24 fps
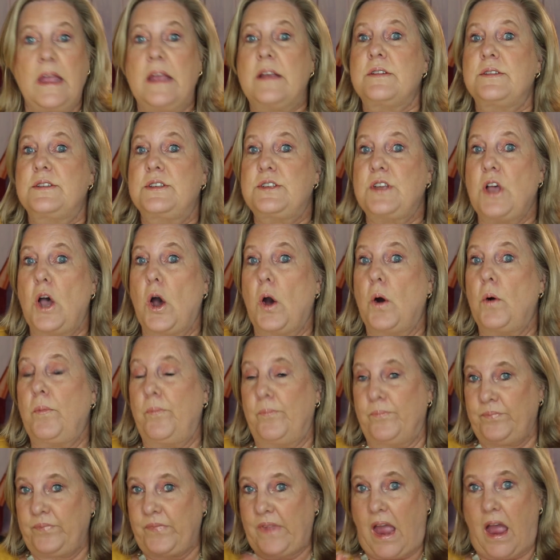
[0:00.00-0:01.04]
So
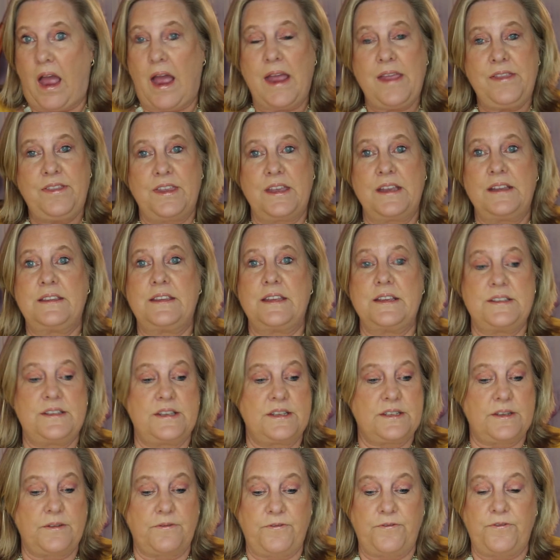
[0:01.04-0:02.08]
I think this
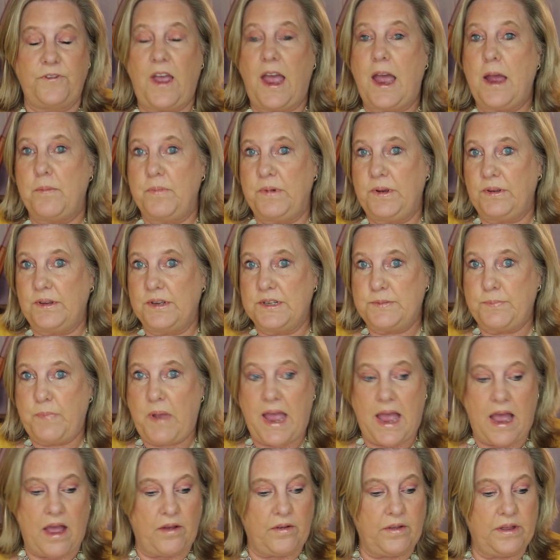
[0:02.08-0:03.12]
is a fabulous
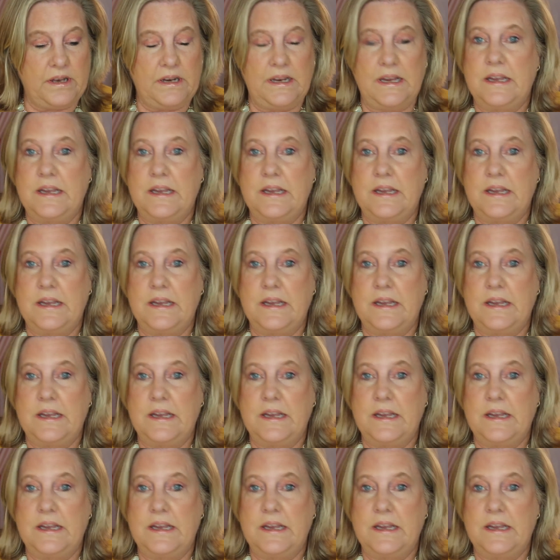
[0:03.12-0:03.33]
palette.